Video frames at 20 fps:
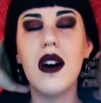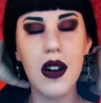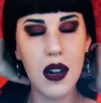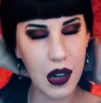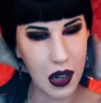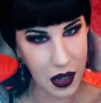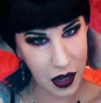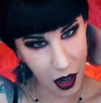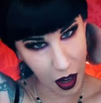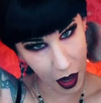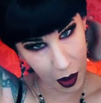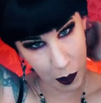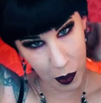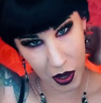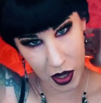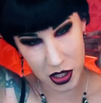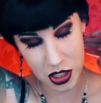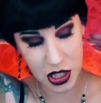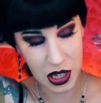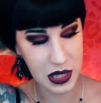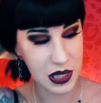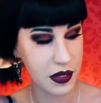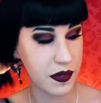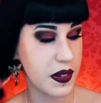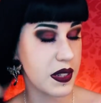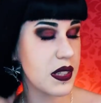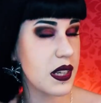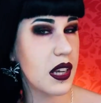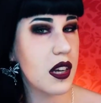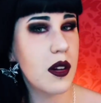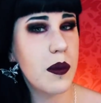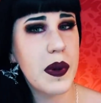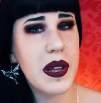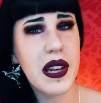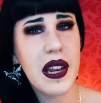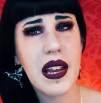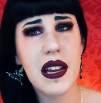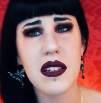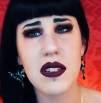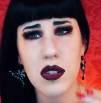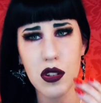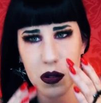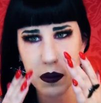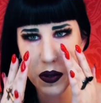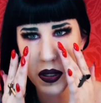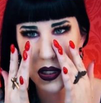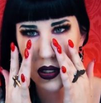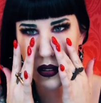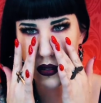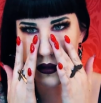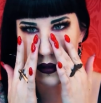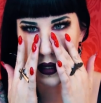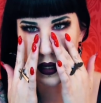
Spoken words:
Oh, I apologize if I sound a bit nasal. I'm still